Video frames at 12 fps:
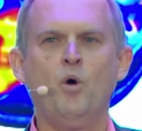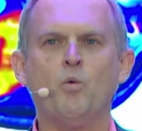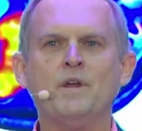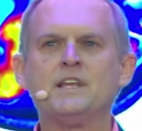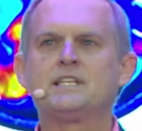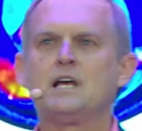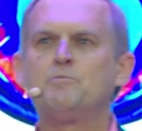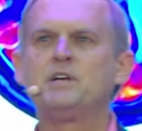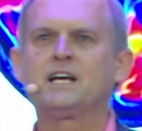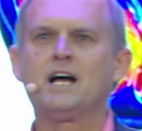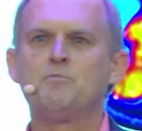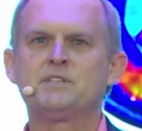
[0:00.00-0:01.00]
When the
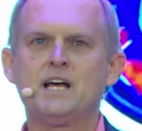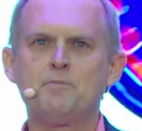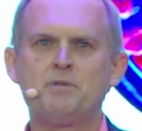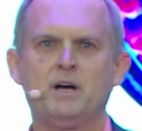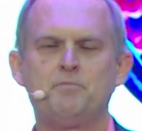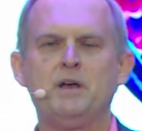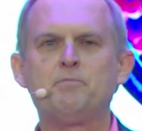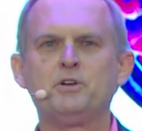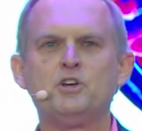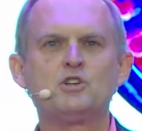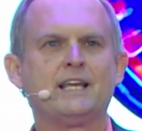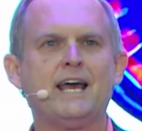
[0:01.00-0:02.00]
subject comes up, people
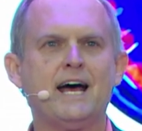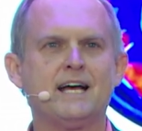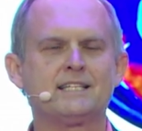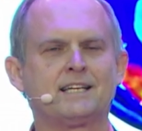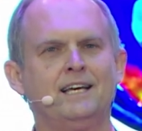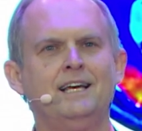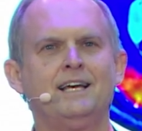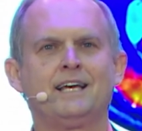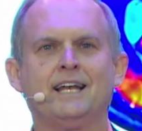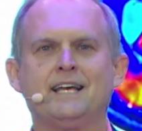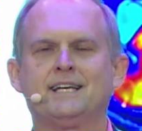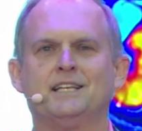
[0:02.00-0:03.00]
usually ask,
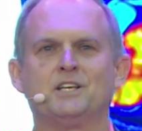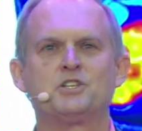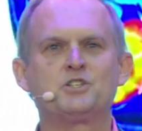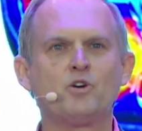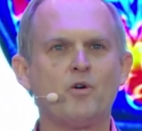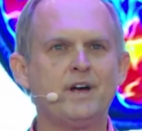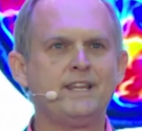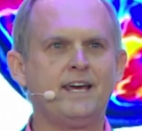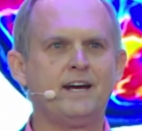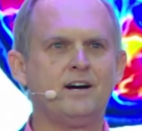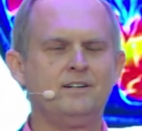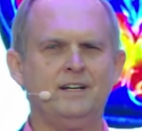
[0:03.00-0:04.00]
can I tell a story
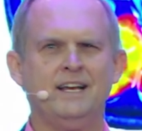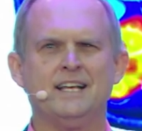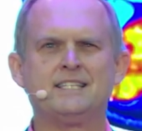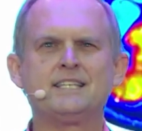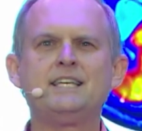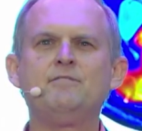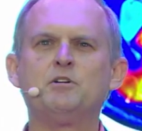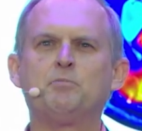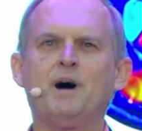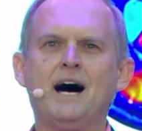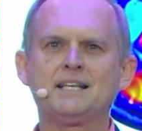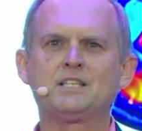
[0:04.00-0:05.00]
there? Is this even
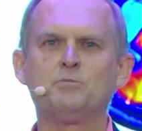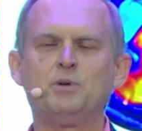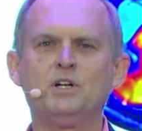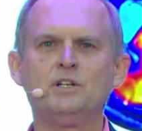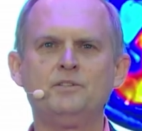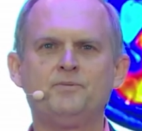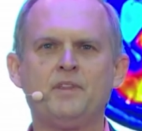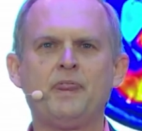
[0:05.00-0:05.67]
possible?